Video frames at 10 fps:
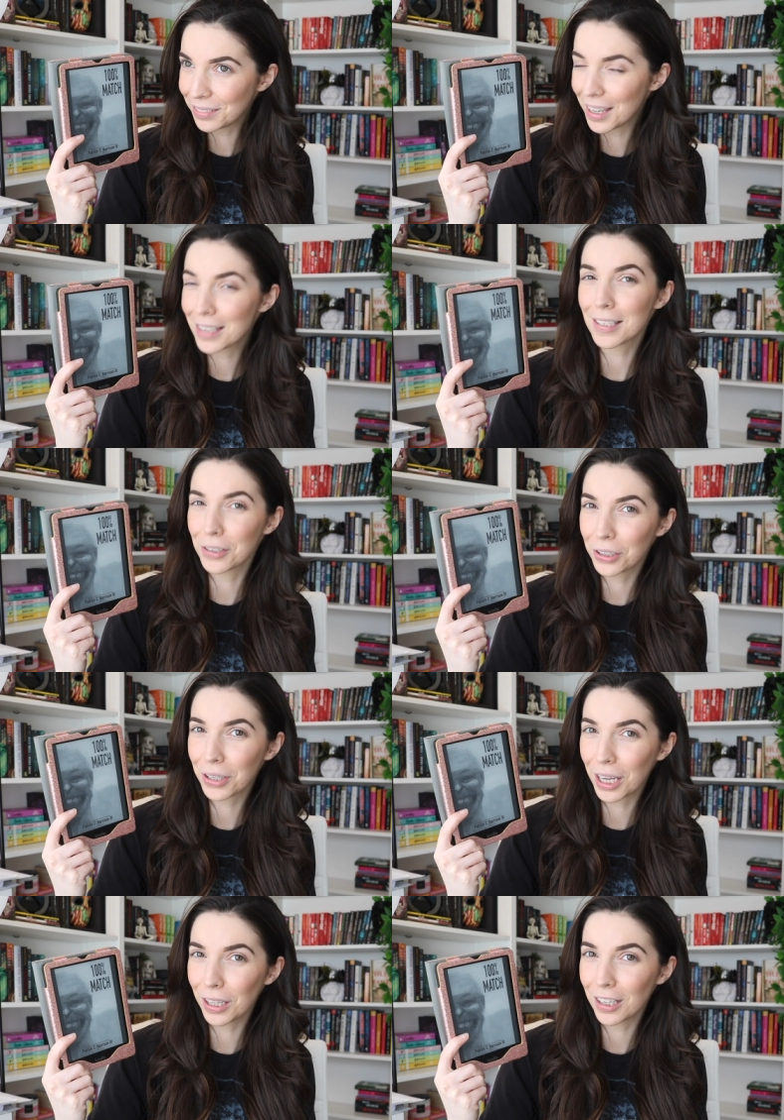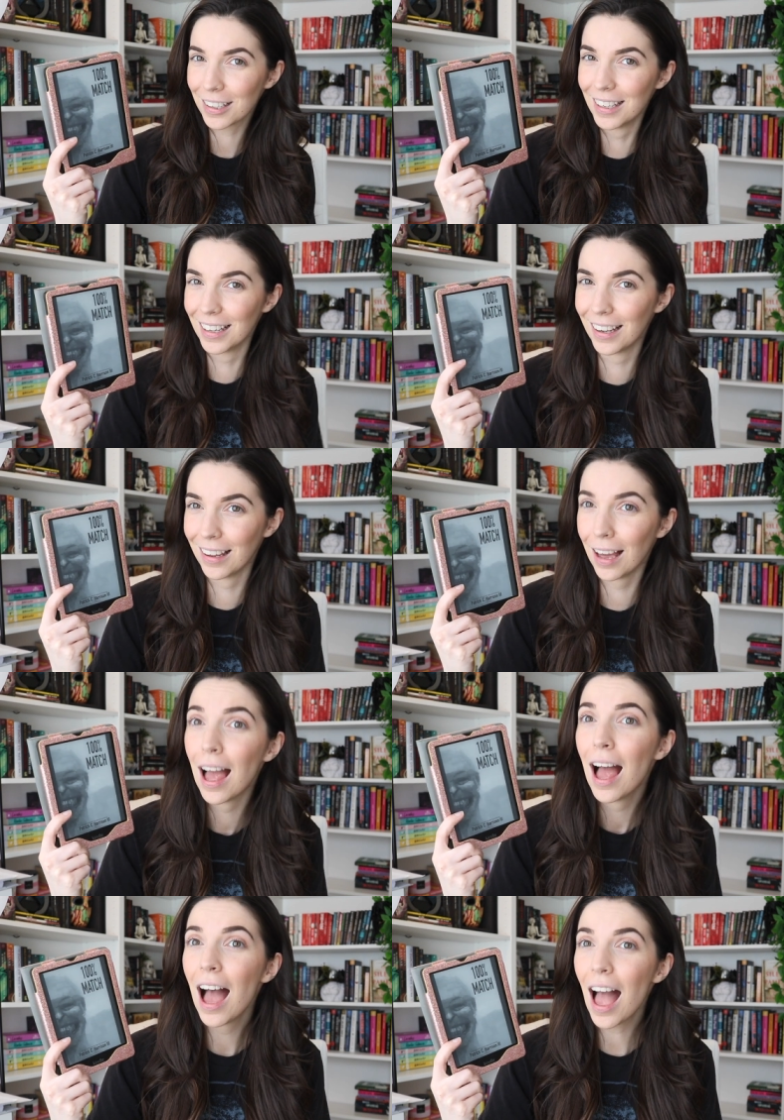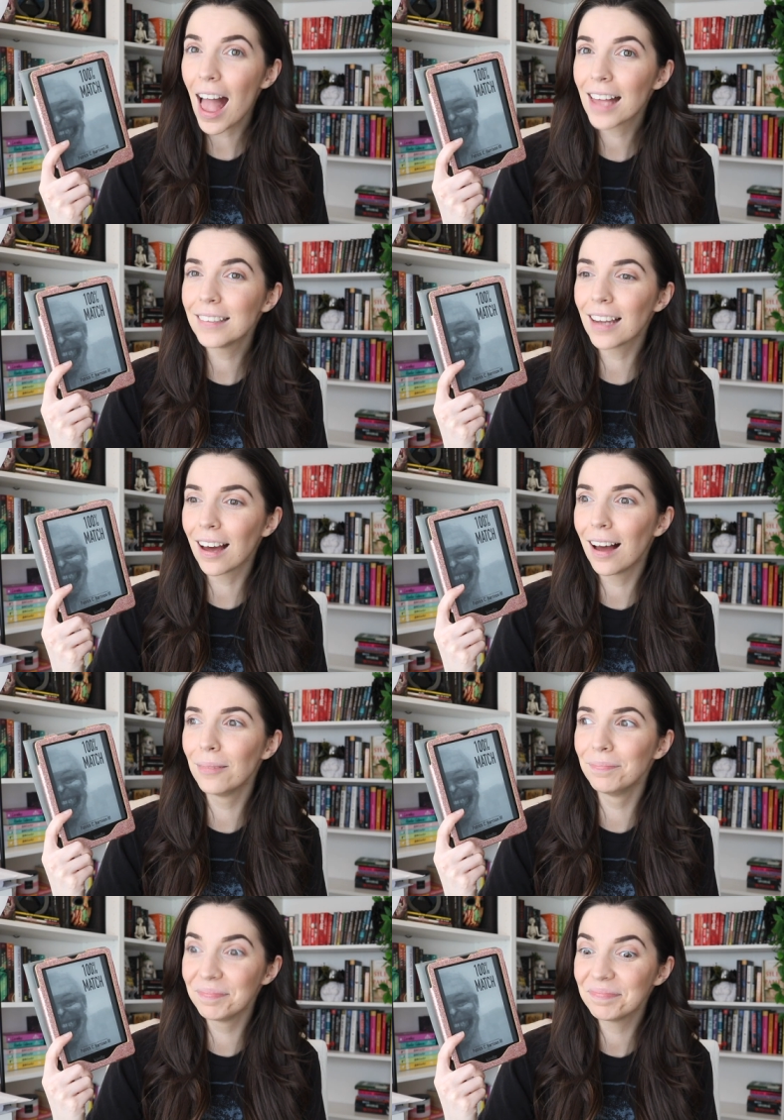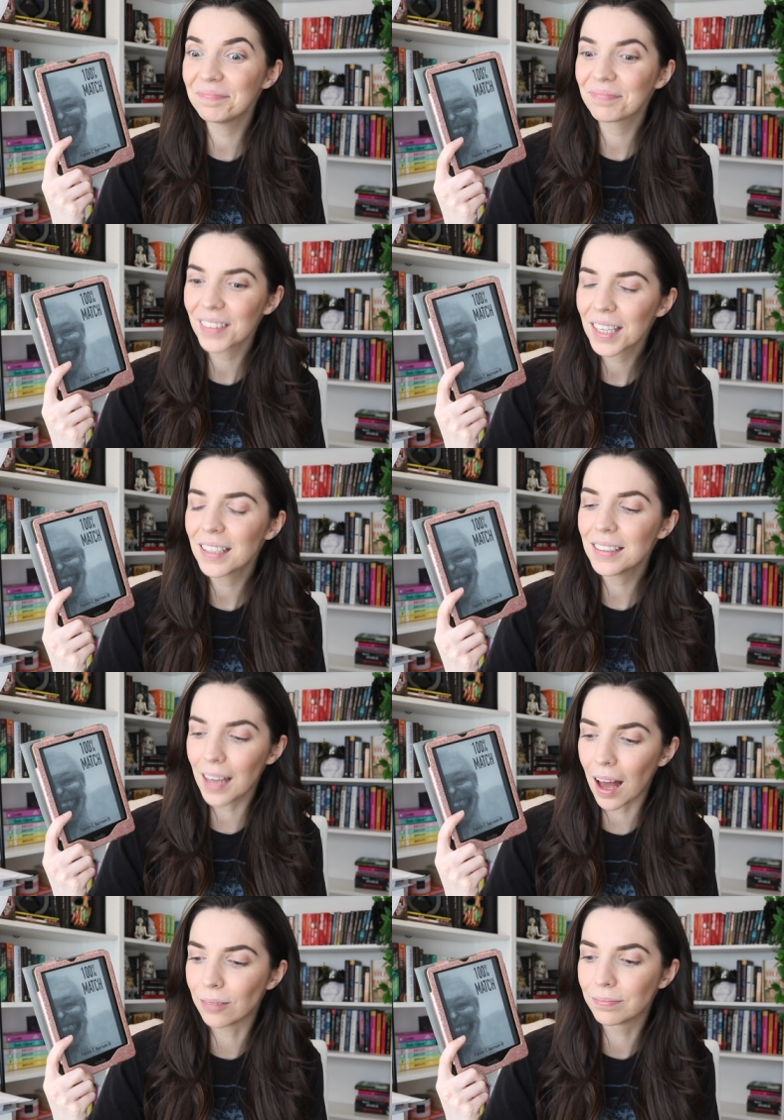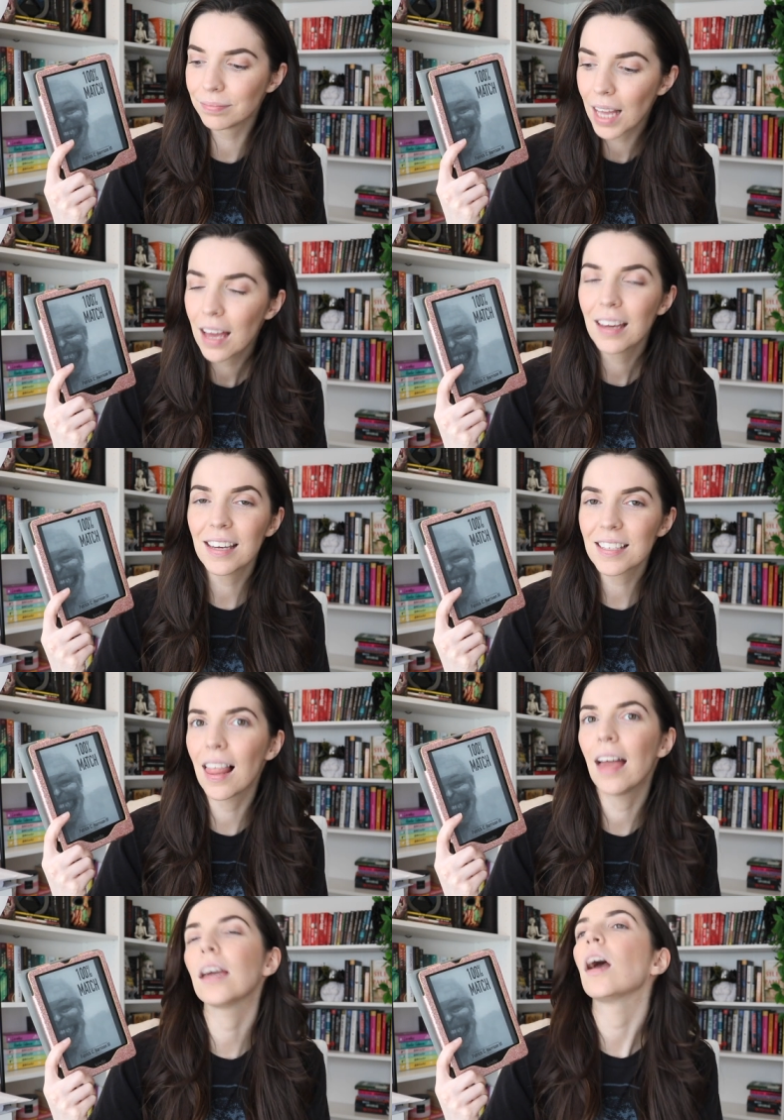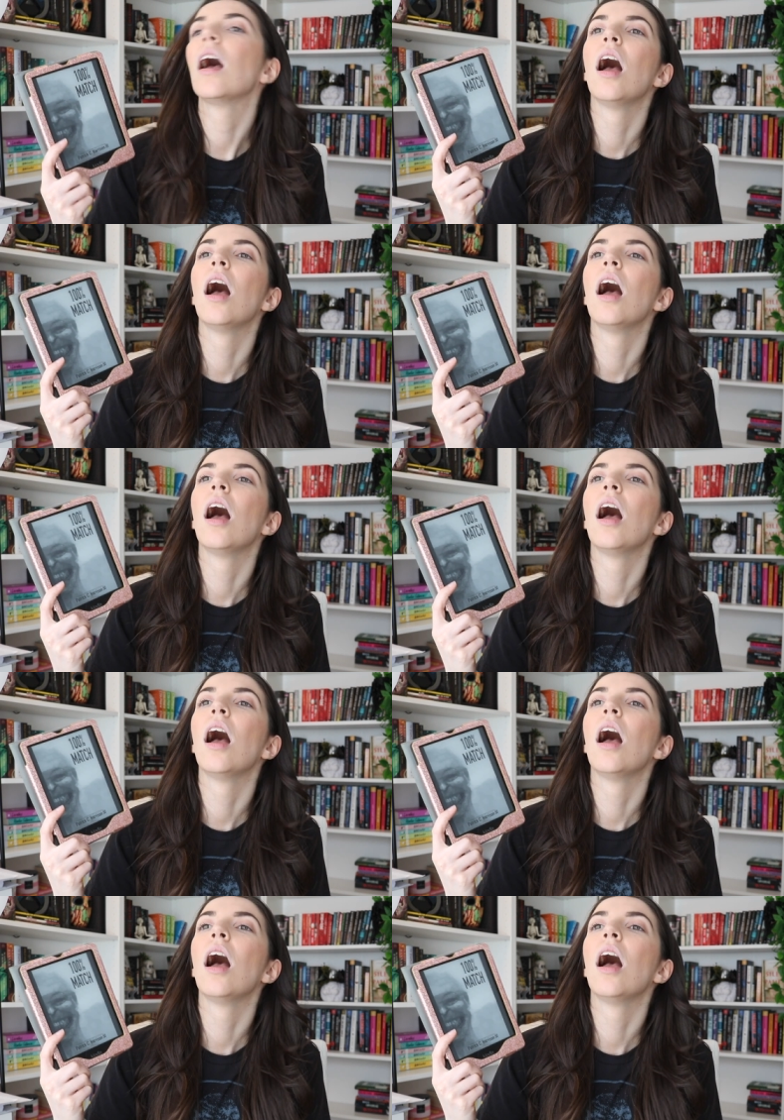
A serial killer. And yeah, he's like,